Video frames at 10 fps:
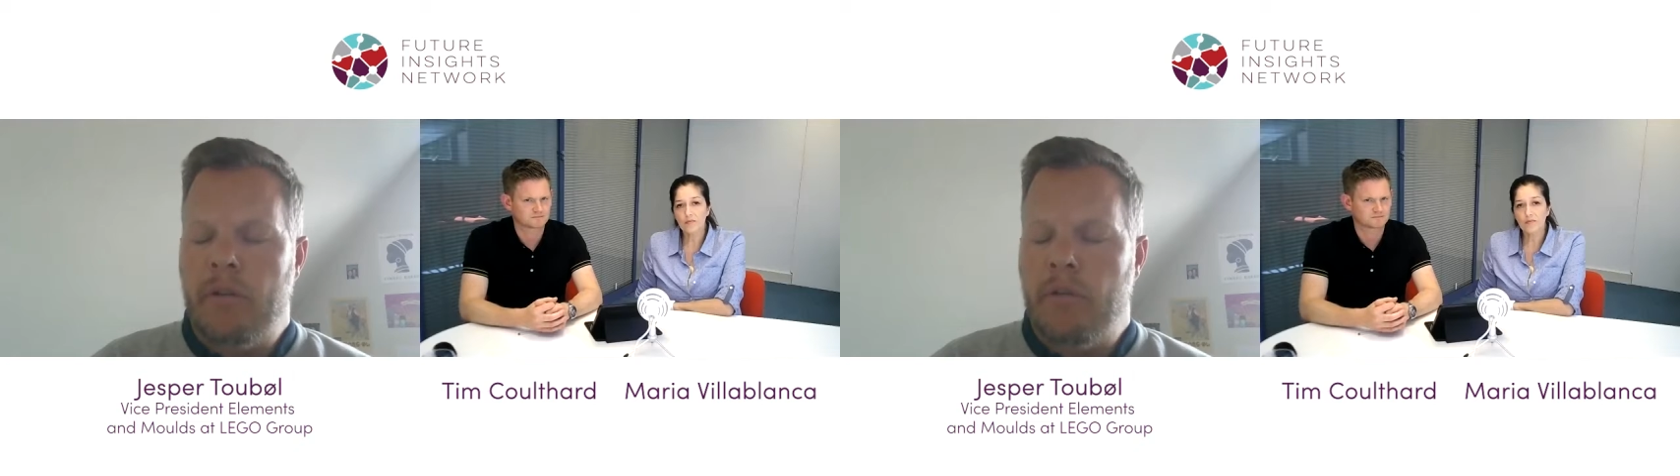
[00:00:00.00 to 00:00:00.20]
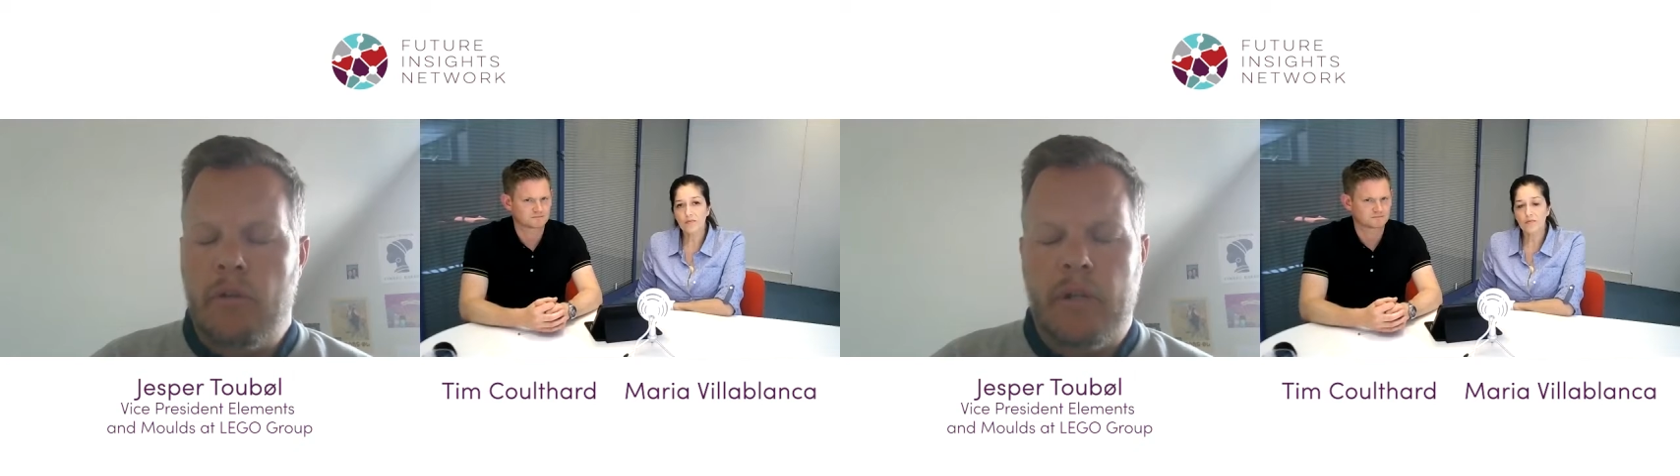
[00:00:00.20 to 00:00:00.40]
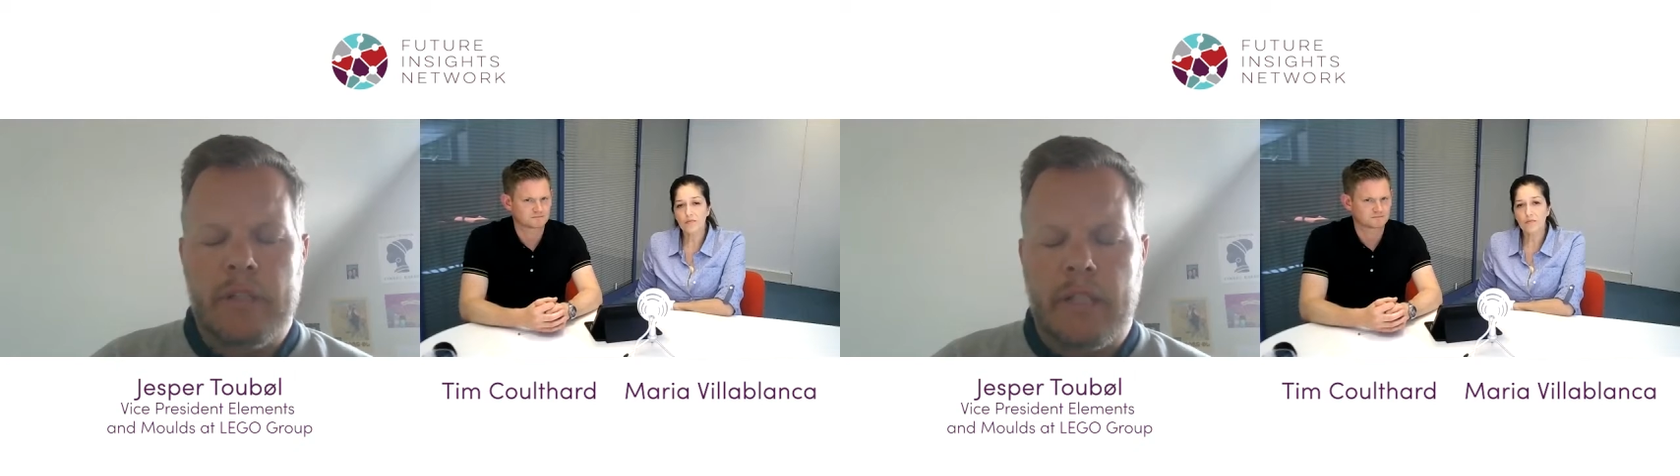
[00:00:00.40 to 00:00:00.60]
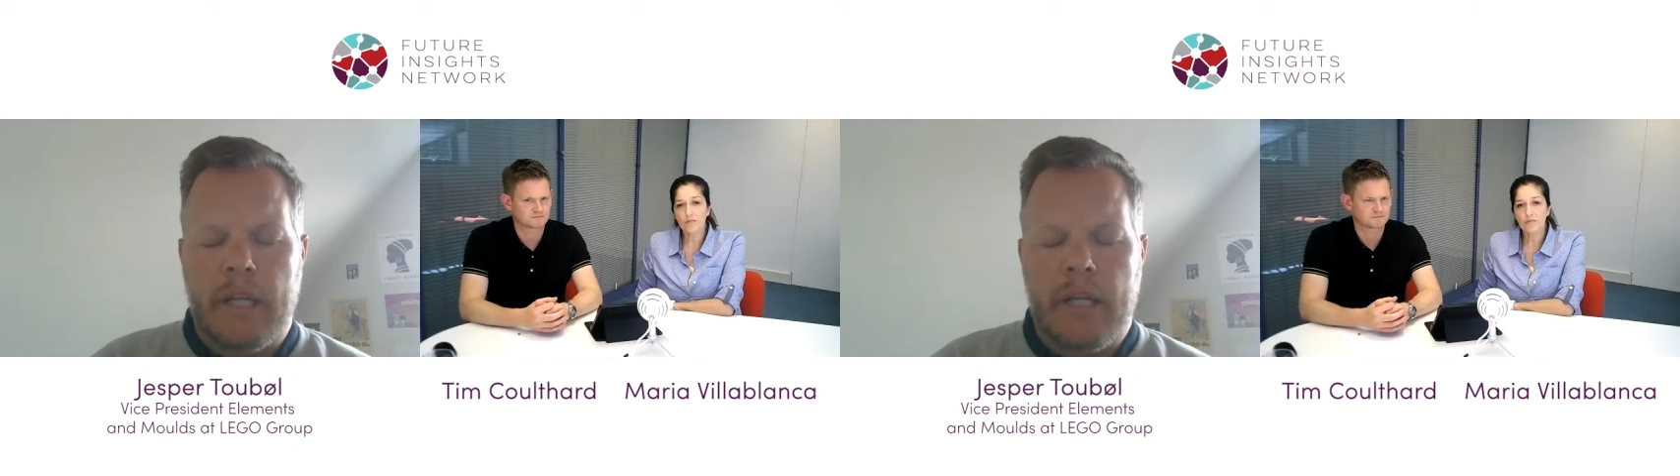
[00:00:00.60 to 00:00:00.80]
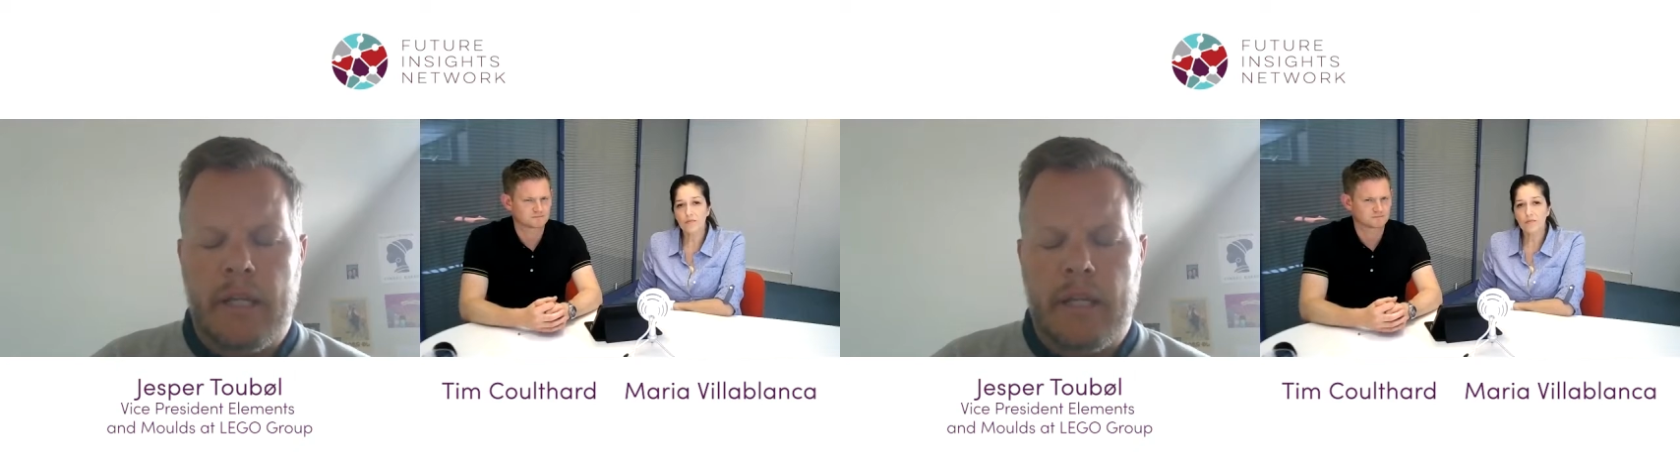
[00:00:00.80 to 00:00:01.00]

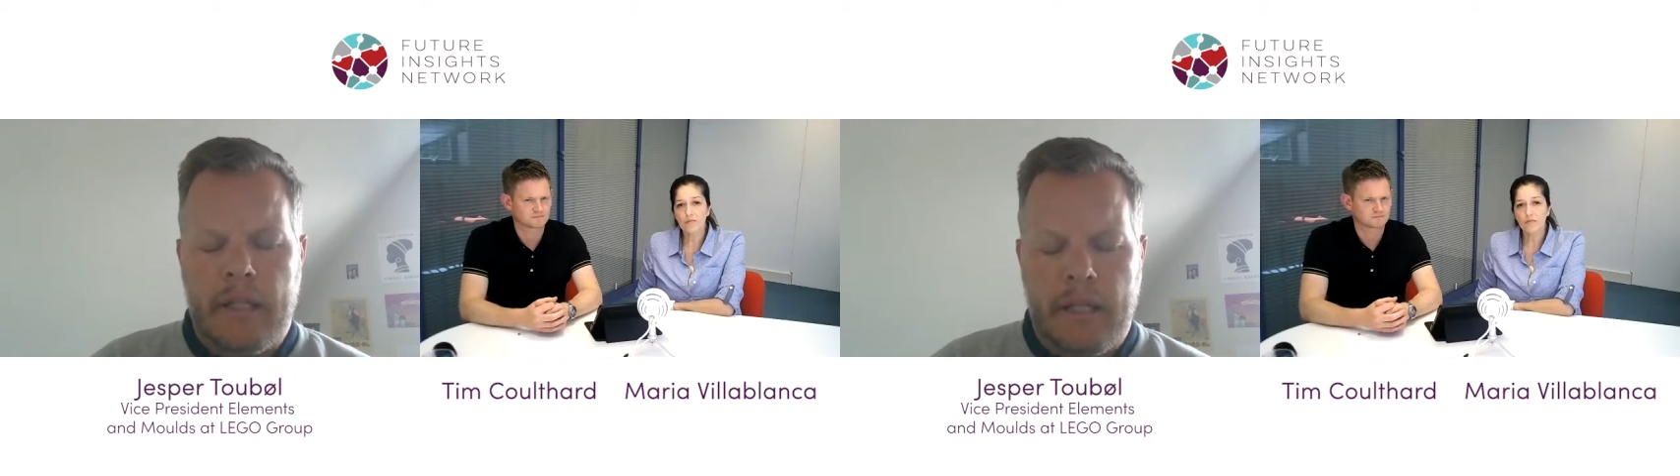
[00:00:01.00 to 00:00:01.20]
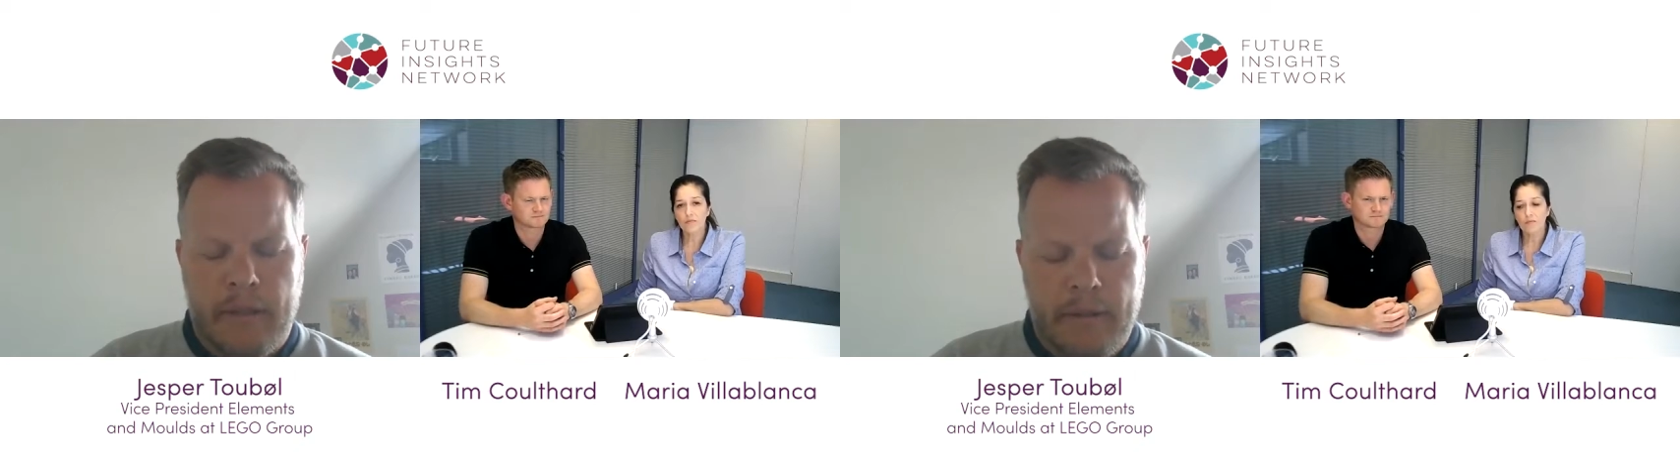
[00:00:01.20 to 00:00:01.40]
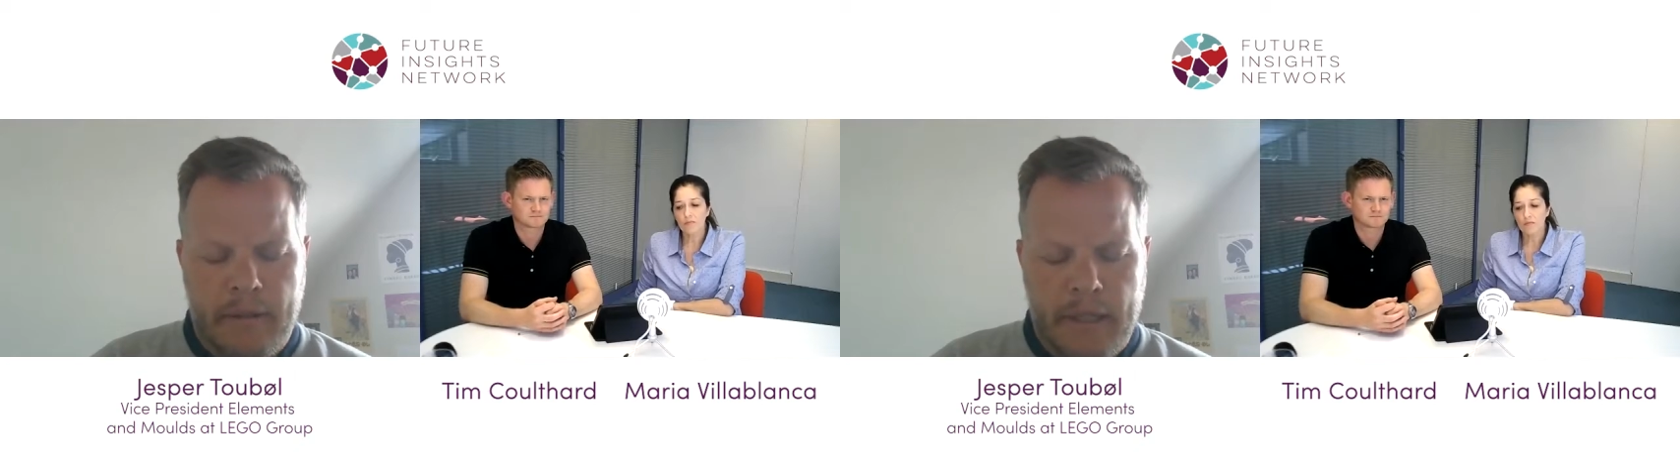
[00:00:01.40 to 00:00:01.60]
the